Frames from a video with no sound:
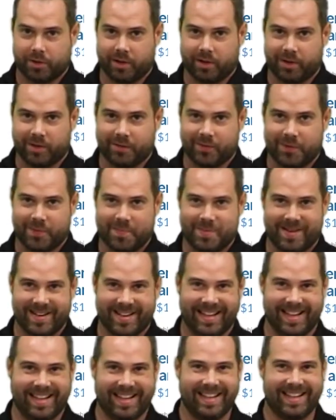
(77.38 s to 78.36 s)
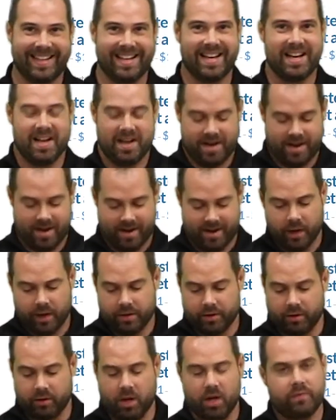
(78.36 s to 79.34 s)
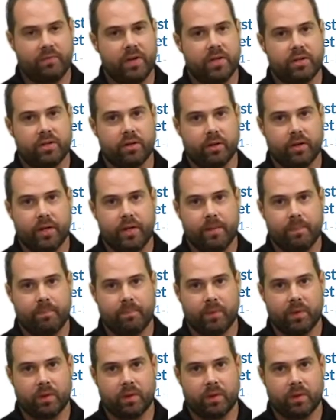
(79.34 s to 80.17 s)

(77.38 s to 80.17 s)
all of them. The Long Venturi